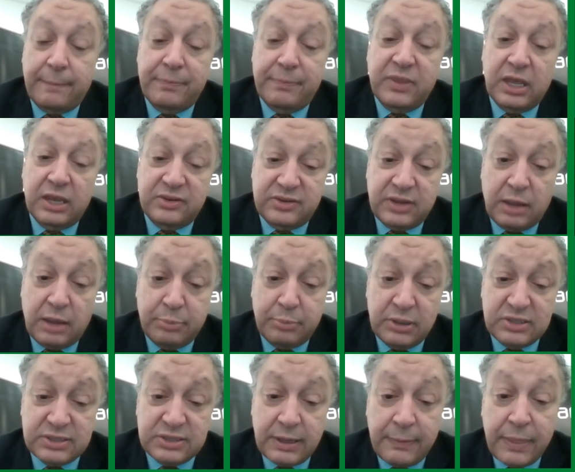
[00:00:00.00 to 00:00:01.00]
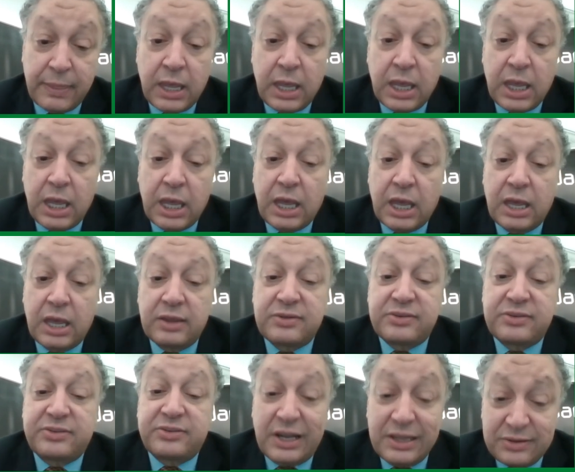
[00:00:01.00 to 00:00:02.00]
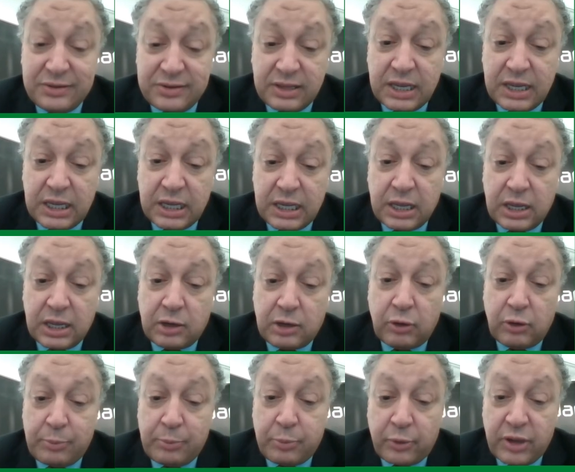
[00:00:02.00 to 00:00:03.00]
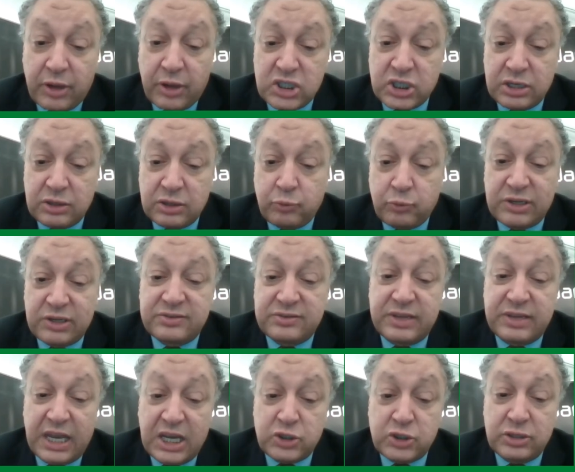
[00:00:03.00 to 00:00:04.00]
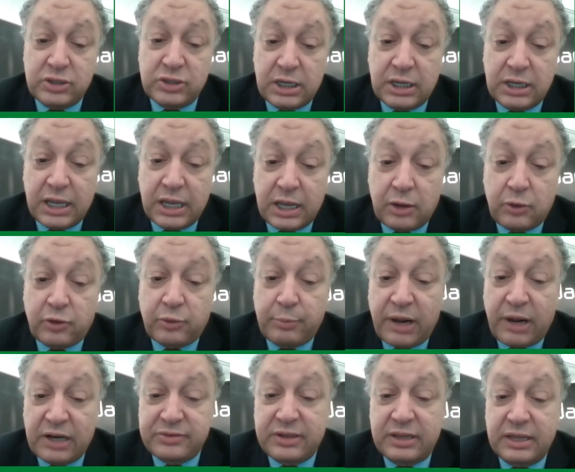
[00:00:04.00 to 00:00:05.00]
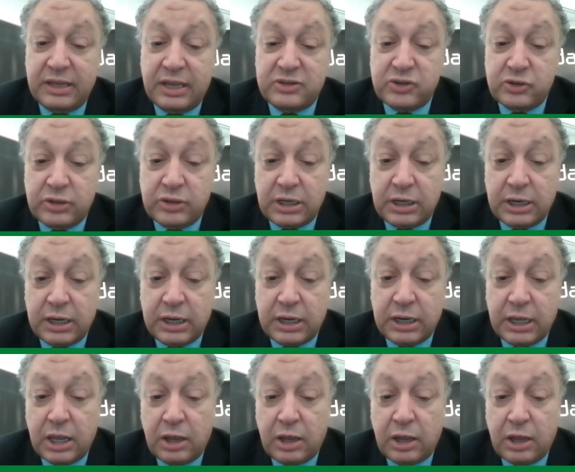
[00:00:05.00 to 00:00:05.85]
examples, strengthening collaboration with national or multinational,